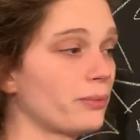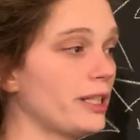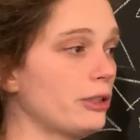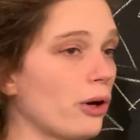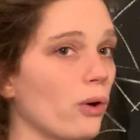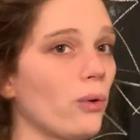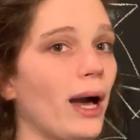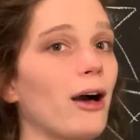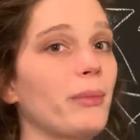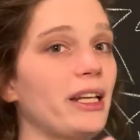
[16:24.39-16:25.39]
we know
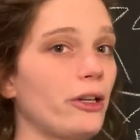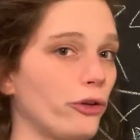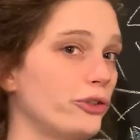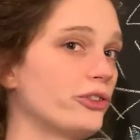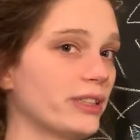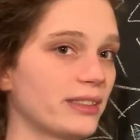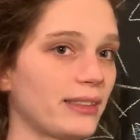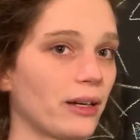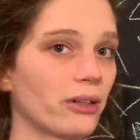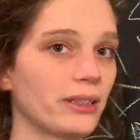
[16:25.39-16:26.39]
how many nutrients
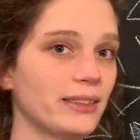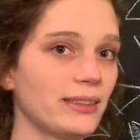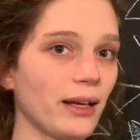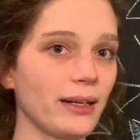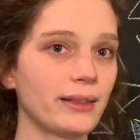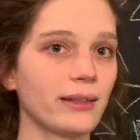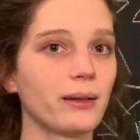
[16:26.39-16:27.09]
there are inside.